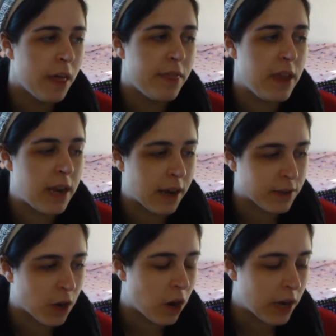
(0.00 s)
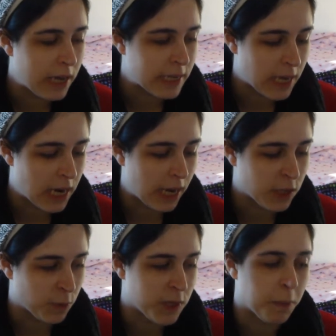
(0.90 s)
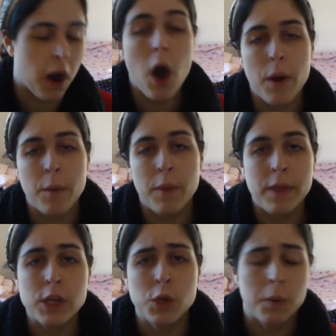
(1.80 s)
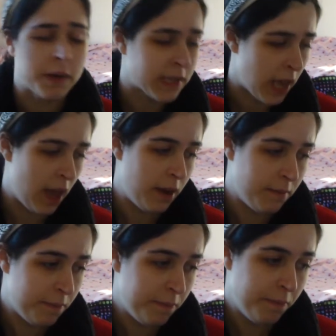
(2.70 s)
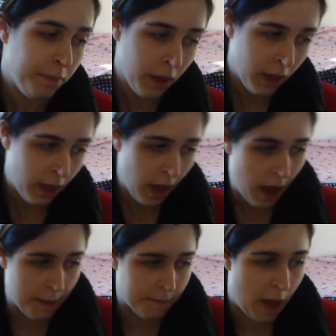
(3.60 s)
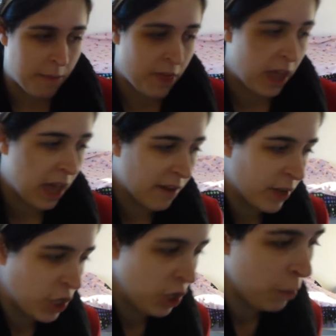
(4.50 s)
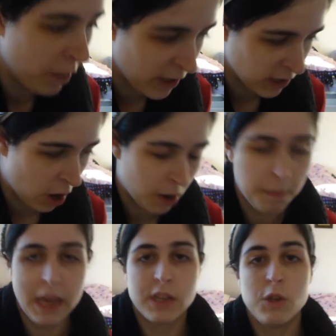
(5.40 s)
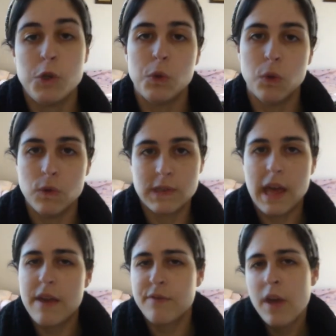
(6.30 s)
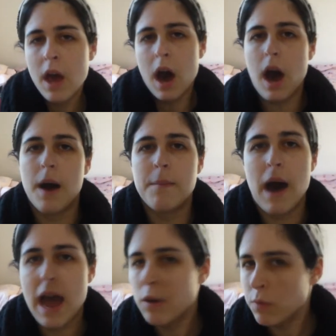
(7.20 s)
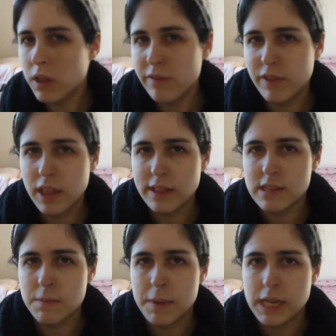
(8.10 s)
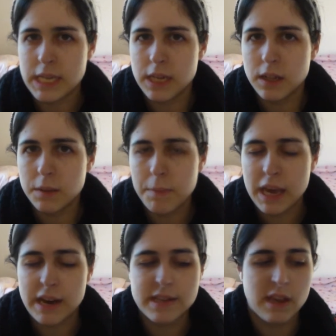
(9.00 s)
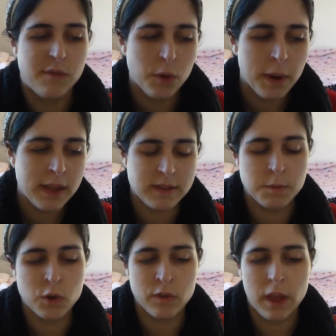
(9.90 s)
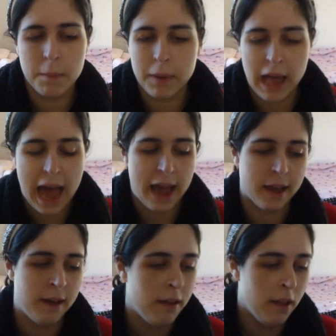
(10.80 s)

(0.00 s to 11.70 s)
The next card is Night's Whisper. and one thing too I want to say, and I'm thinking of it too with this card because you do lose life. I don't really feel like that's a big deal, because if you're running some sort of like black,